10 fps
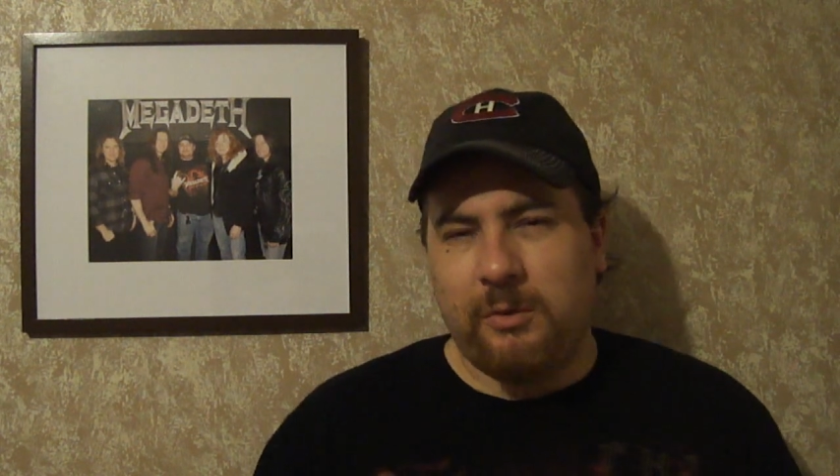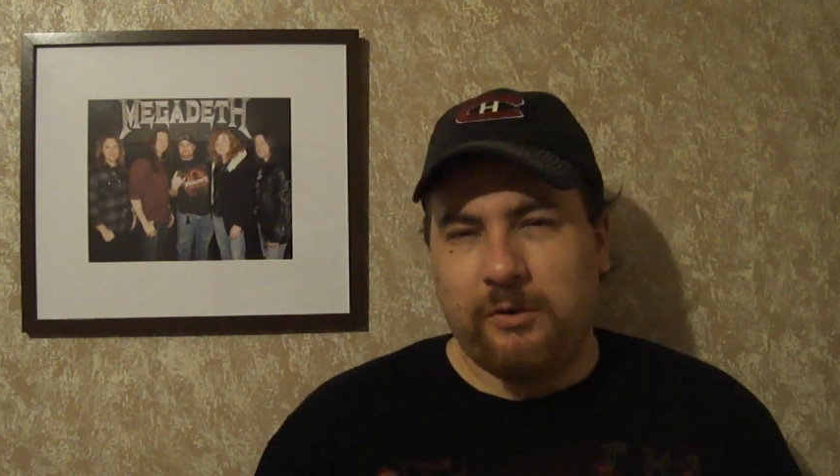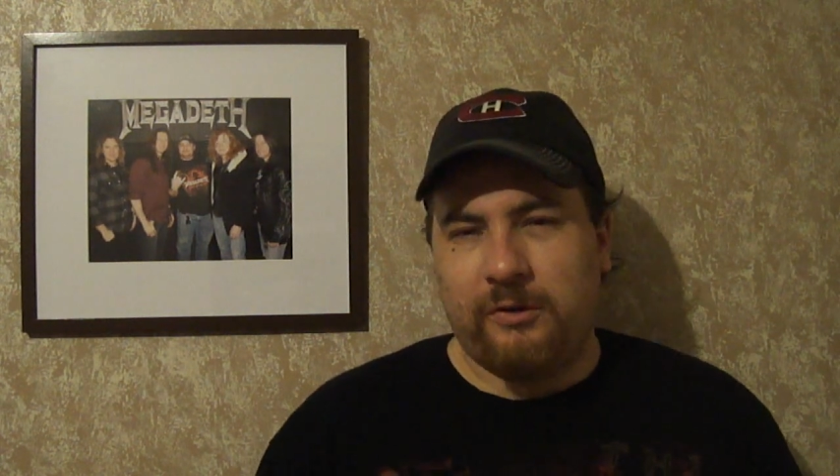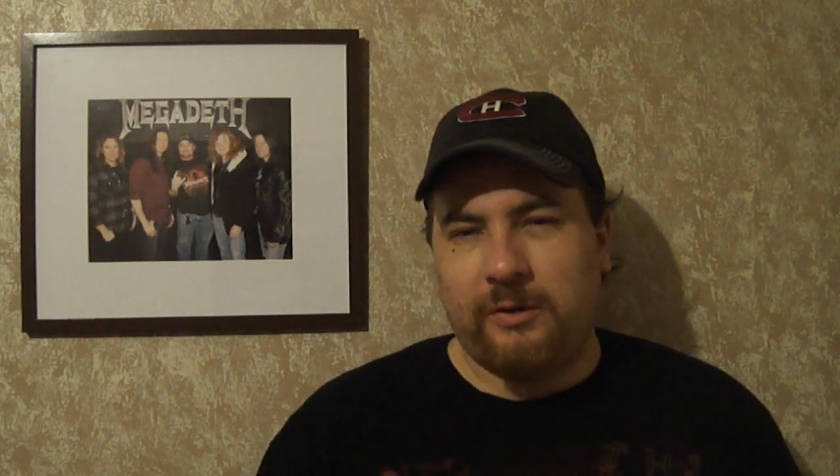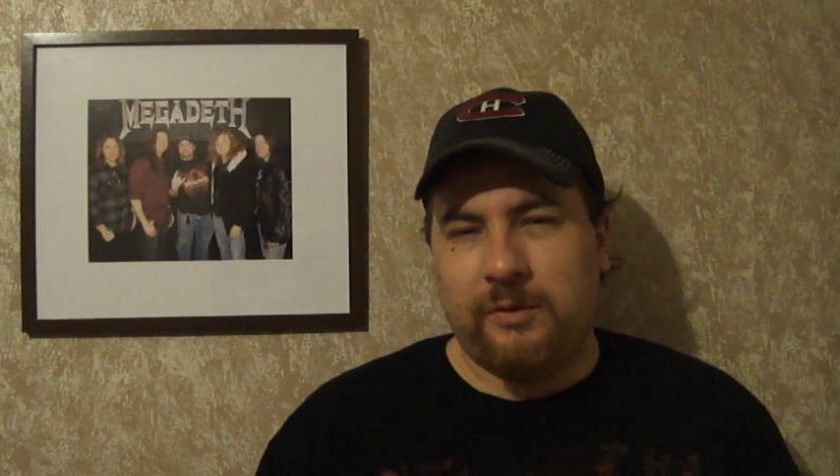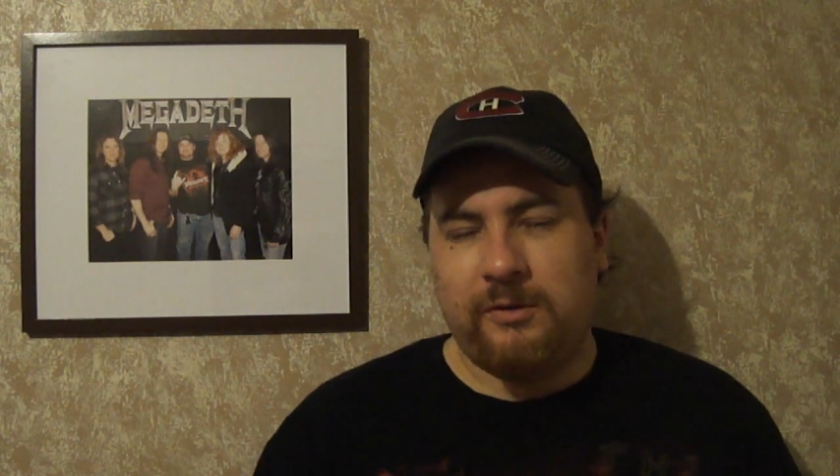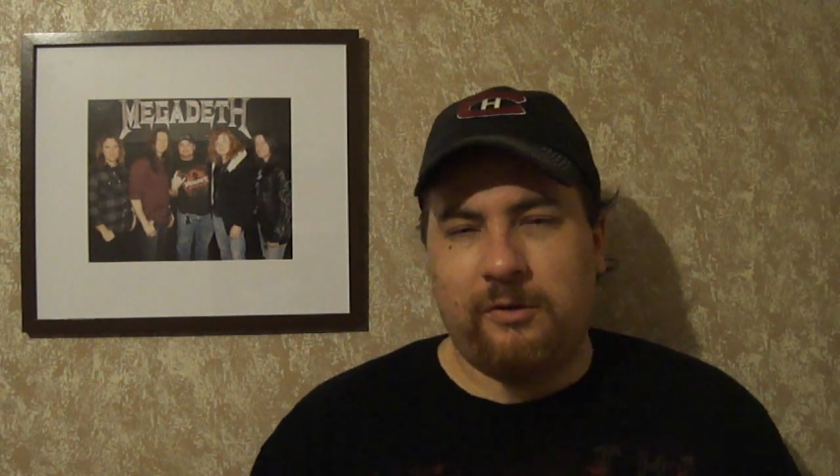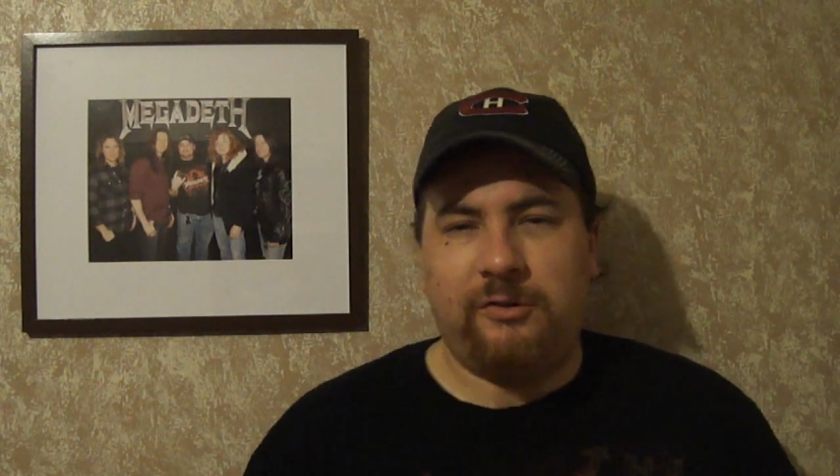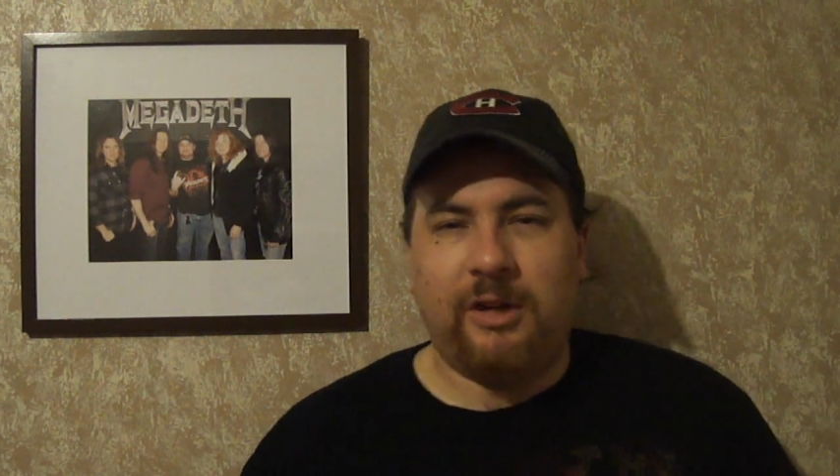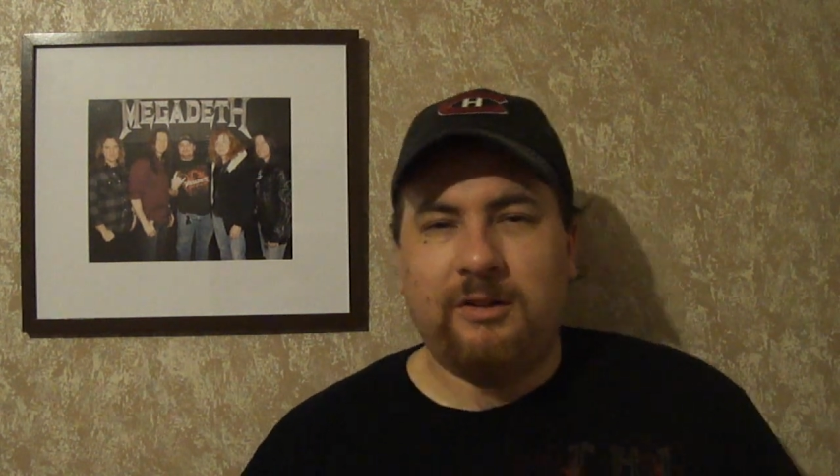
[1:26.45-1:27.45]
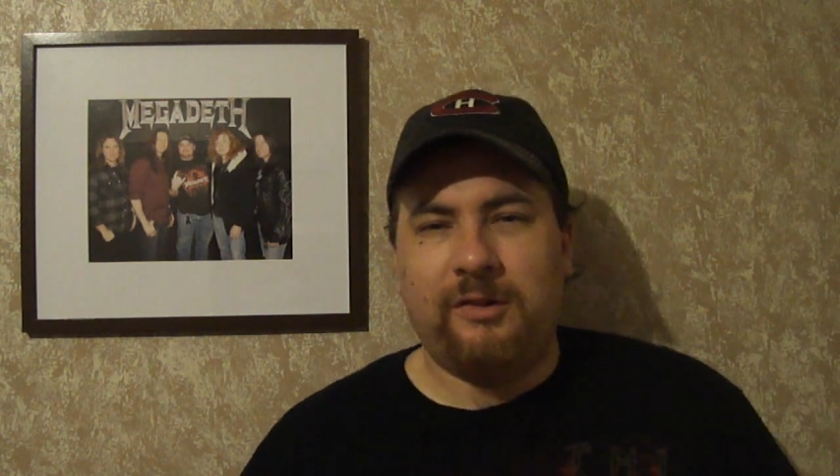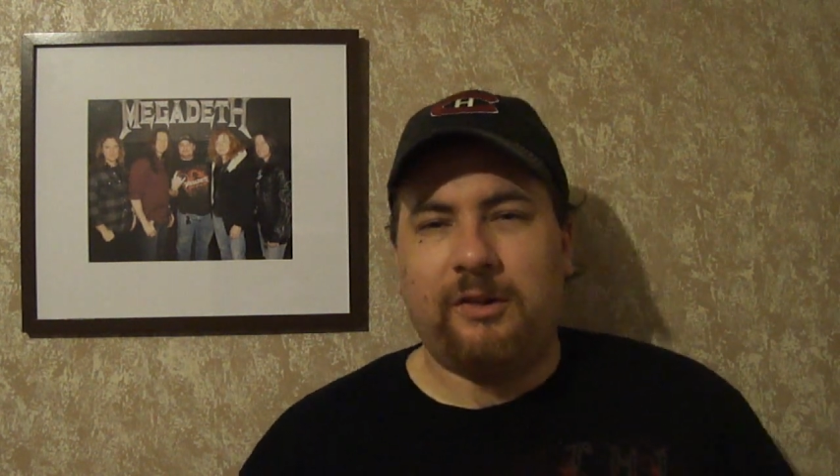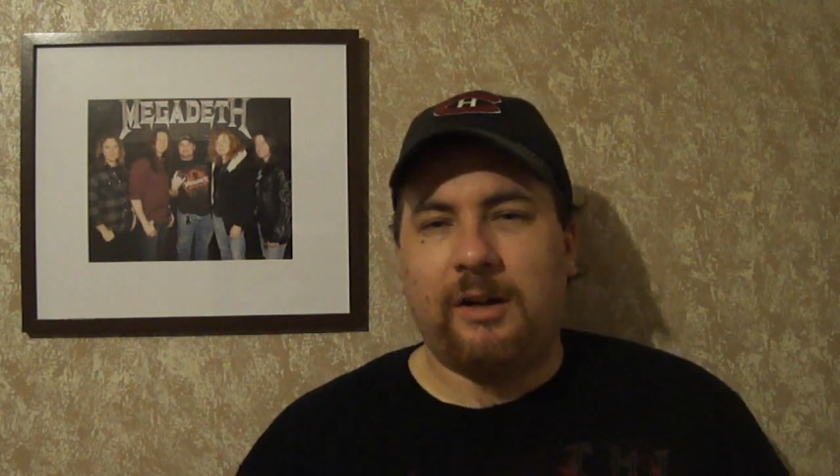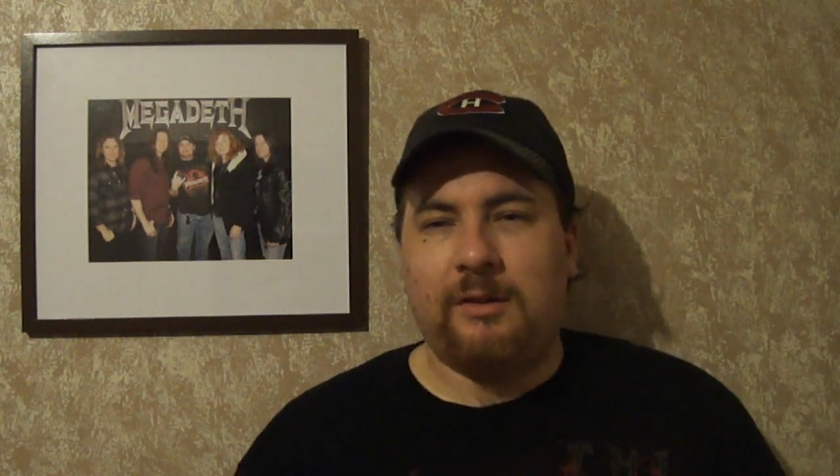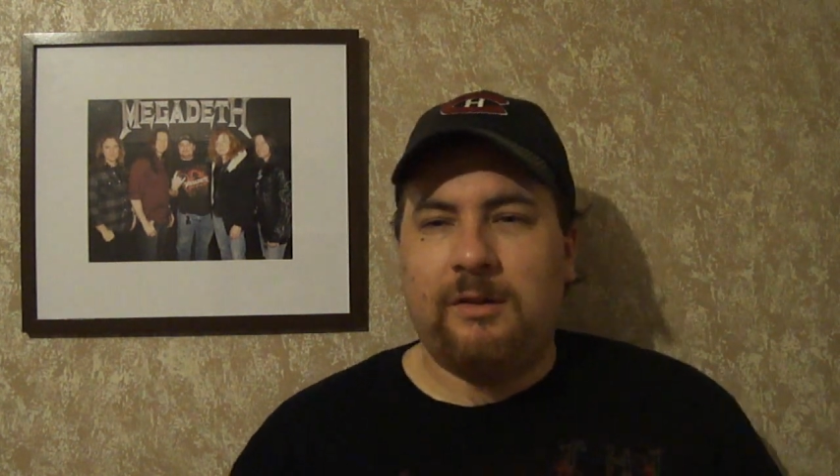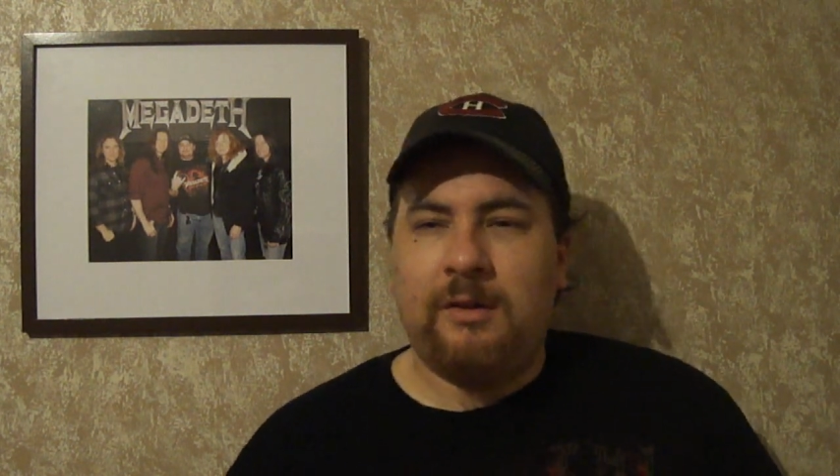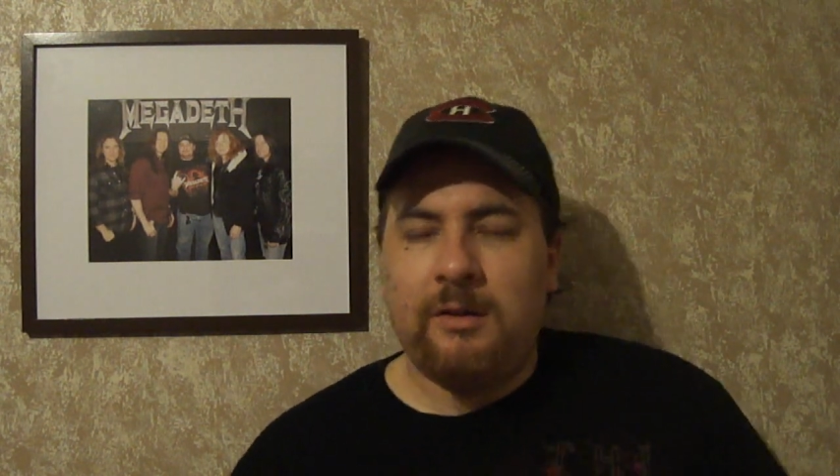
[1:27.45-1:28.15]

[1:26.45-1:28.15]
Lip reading: about stuff that they're jealous at.